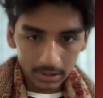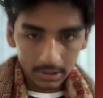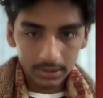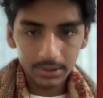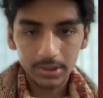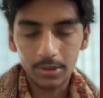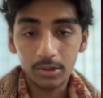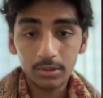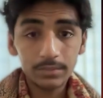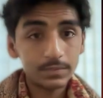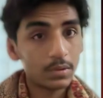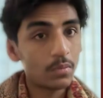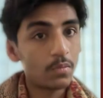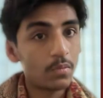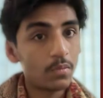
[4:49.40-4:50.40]

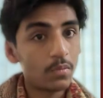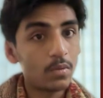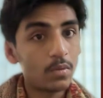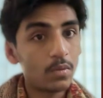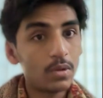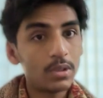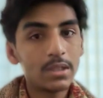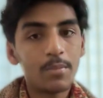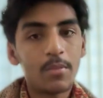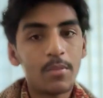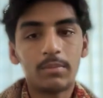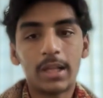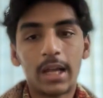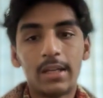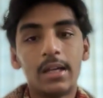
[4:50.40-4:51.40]
So what's the bottom line
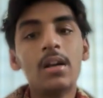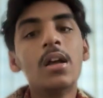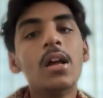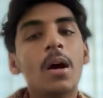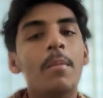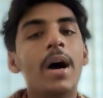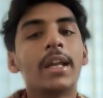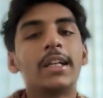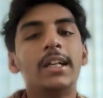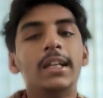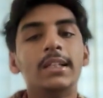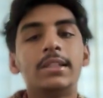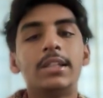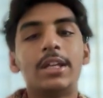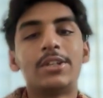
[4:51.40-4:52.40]
here? Market
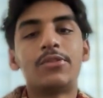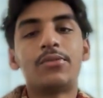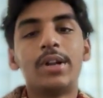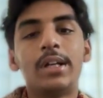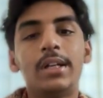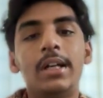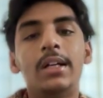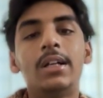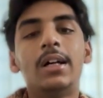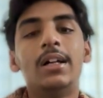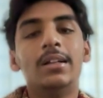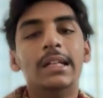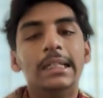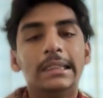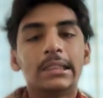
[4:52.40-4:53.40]
is saturated,
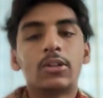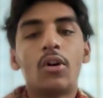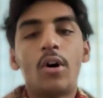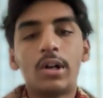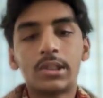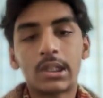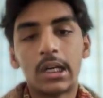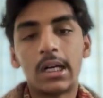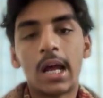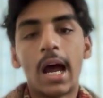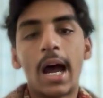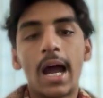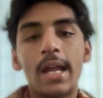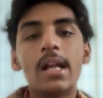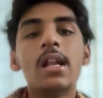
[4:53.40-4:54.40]
lead costs are
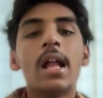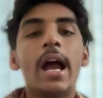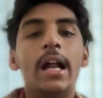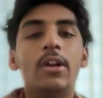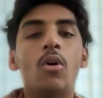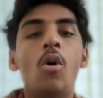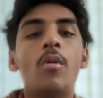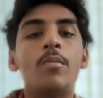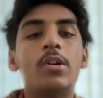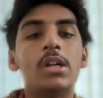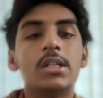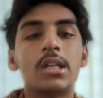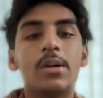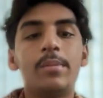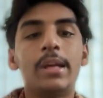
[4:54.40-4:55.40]
high, and
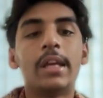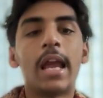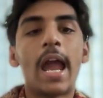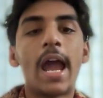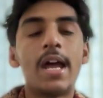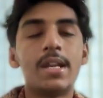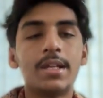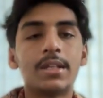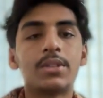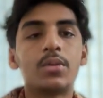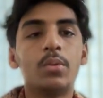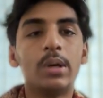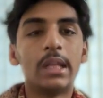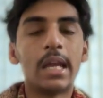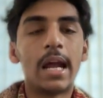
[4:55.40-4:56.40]
homeowners are being harassed
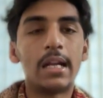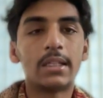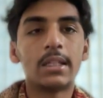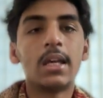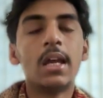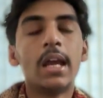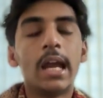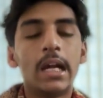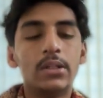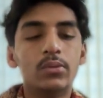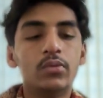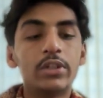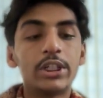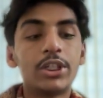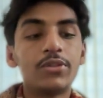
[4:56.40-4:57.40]
with ads. and
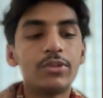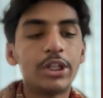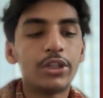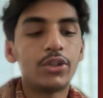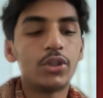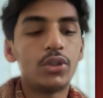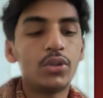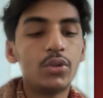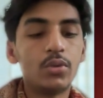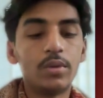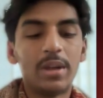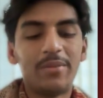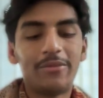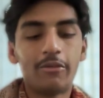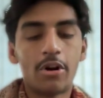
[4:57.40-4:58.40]
what you need to do
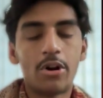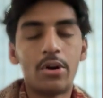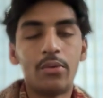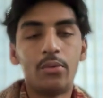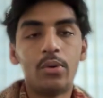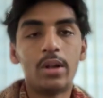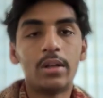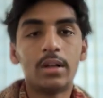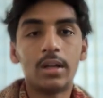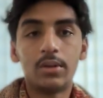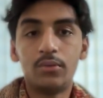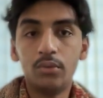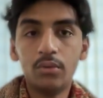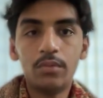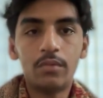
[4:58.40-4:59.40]
if you are a
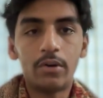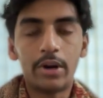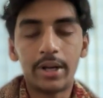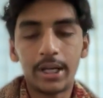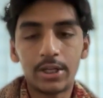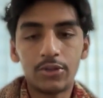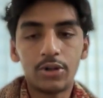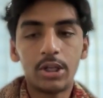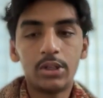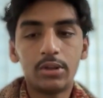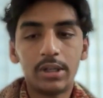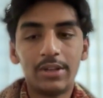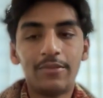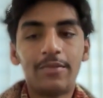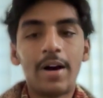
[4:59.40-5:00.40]
roofer in
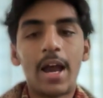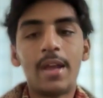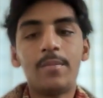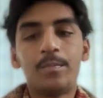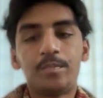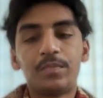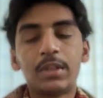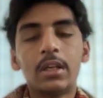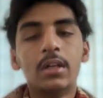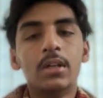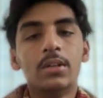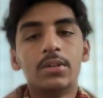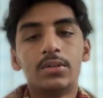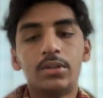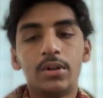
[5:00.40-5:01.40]
2025.
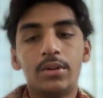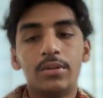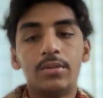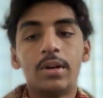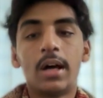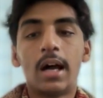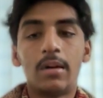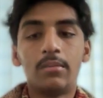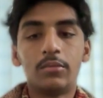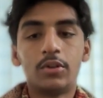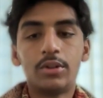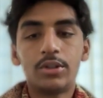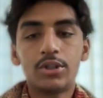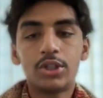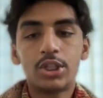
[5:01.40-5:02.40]
So I'm
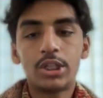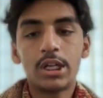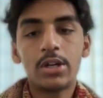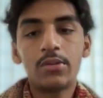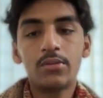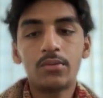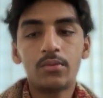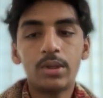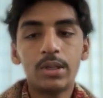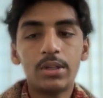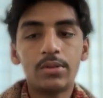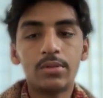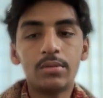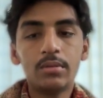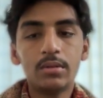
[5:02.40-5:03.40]
going to share with
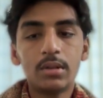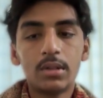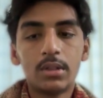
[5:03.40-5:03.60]
you.